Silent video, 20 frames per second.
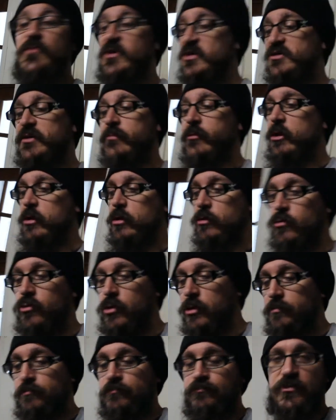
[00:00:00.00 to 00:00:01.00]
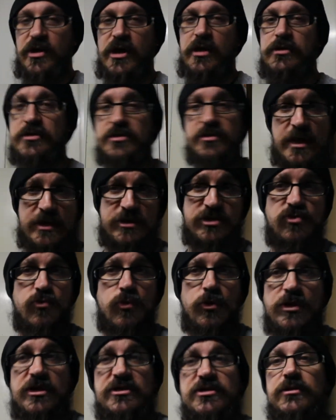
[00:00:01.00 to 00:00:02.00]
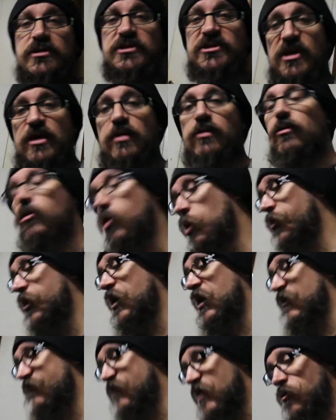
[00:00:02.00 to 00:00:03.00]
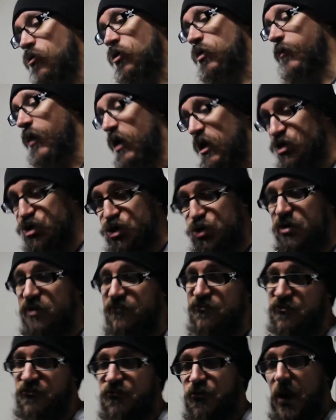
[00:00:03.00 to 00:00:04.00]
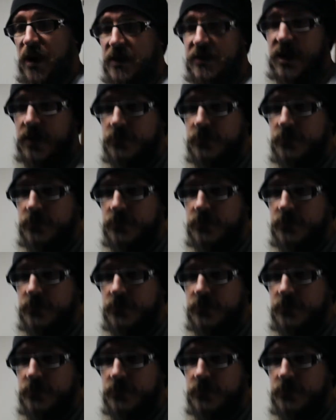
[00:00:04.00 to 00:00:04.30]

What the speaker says: He sent me another one, and that's the one that's on the side of the car. But I have that one on my engine cover for right now.